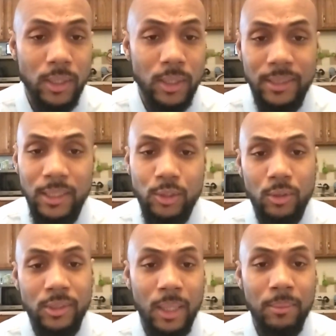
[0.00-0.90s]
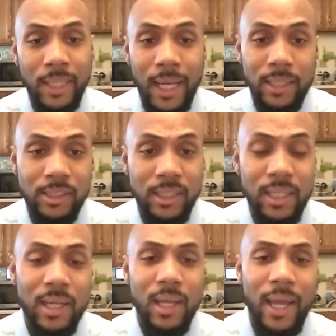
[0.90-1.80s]
They teach you the terminology
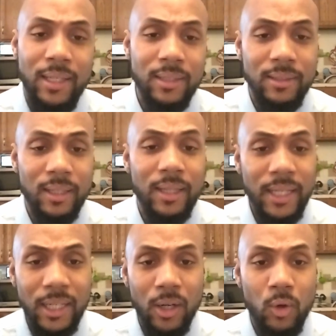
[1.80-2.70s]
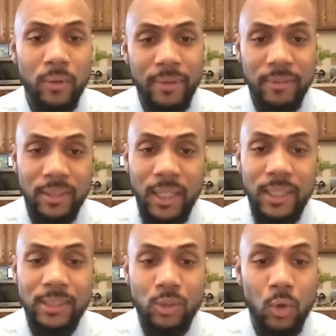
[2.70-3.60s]
and the lingo of everything
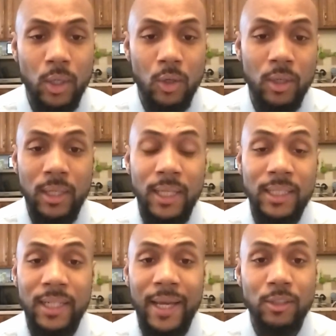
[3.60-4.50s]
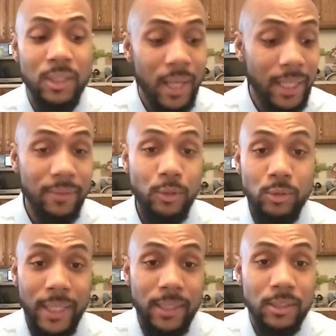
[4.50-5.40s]
that's going on in the in and outs. And if you
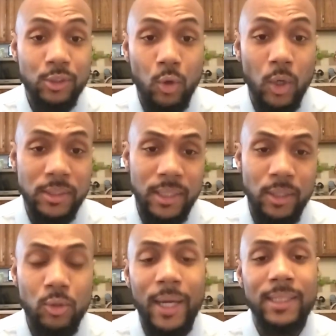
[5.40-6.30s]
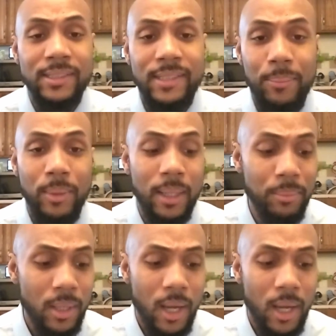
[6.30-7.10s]
take this course, then you got to step up.